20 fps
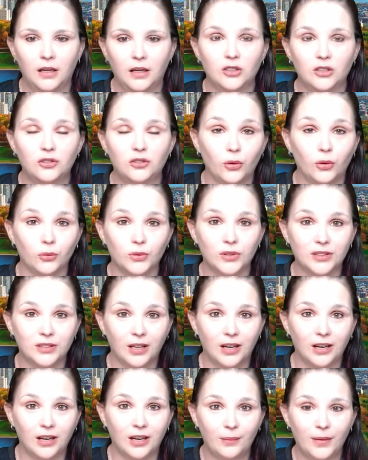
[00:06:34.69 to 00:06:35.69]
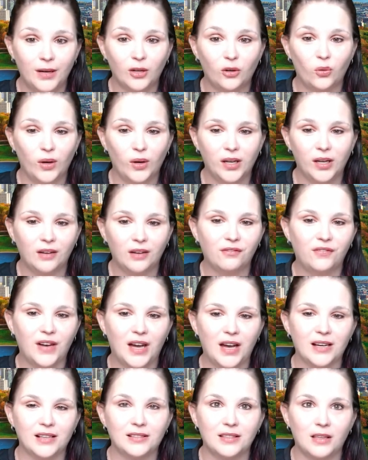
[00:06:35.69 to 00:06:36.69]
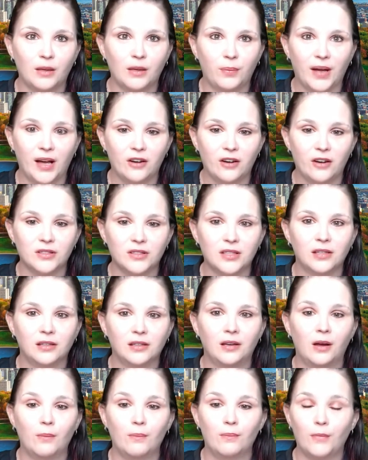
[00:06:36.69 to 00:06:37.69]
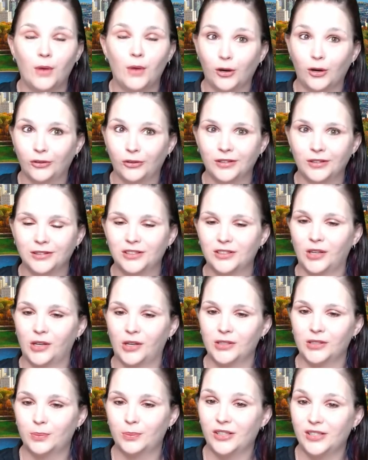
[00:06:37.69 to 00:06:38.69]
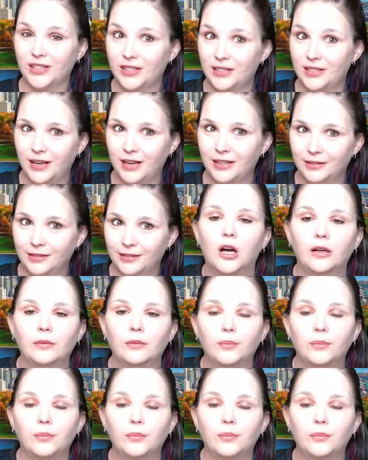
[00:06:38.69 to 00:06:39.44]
So, some quick facts about modern Salisbury steak.